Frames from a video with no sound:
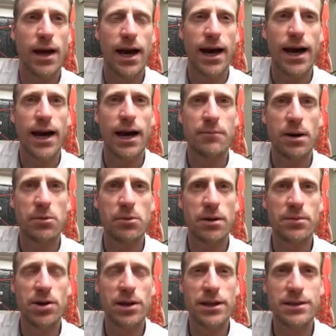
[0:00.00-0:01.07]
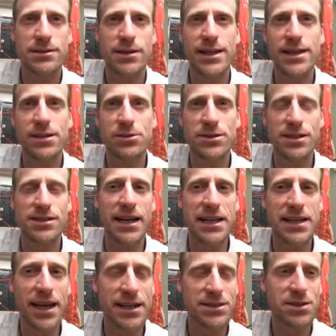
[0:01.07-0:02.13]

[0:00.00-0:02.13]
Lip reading: But what I'm kind of say here is a sunny day